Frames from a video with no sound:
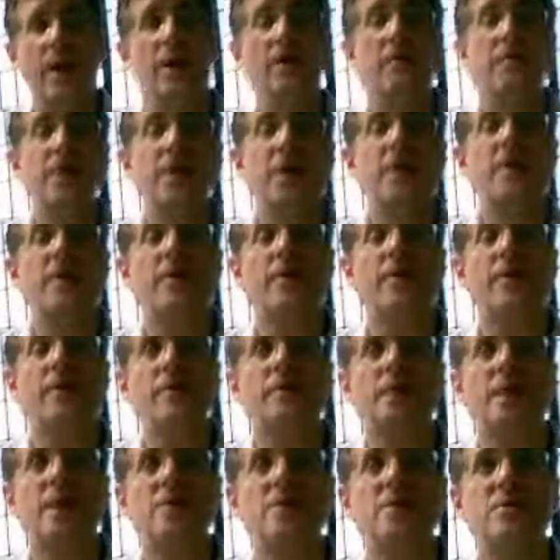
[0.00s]
be our
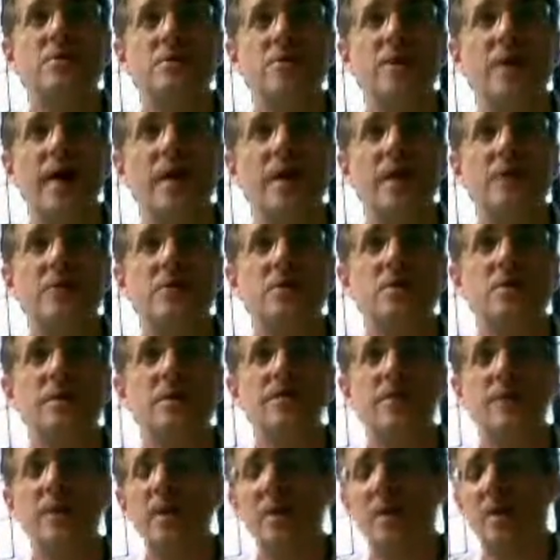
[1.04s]
first exercise for
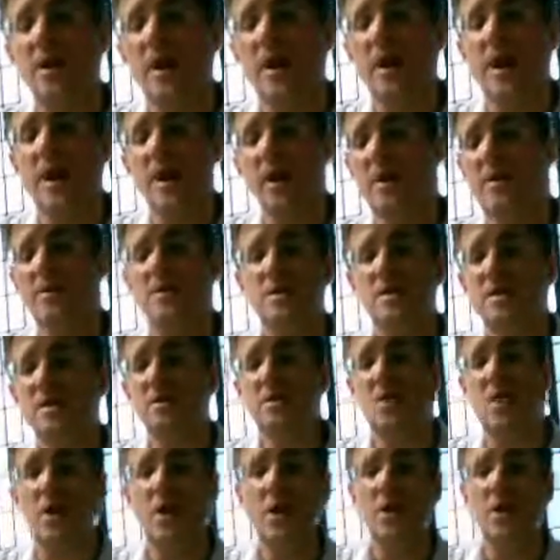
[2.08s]
playing A, D, and E